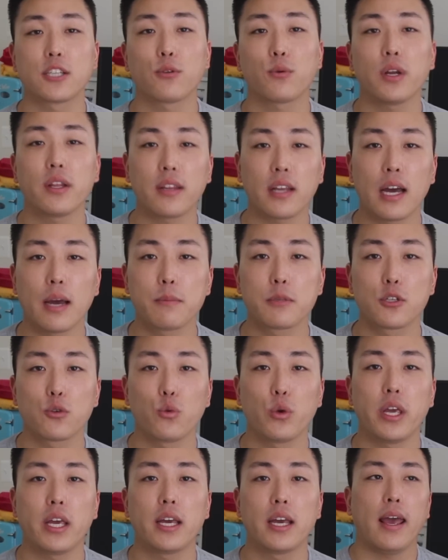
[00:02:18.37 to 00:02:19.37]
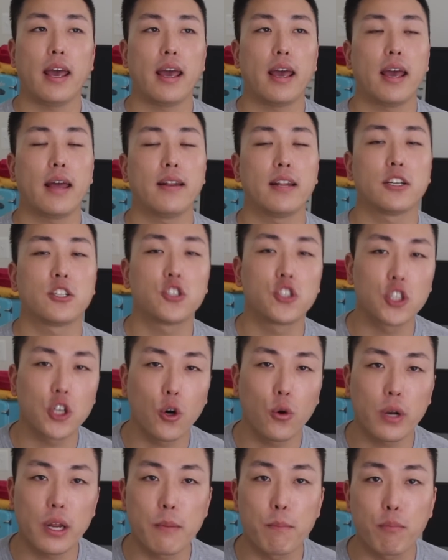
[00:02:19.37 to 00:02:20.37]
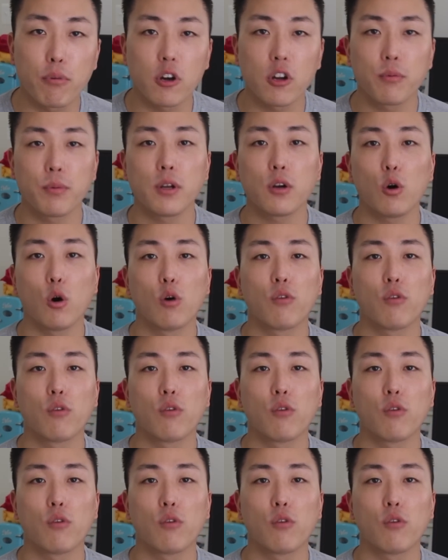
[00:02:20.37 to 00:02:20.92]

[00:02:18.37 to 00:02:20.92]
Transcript: 3 times a week, and it showed improvement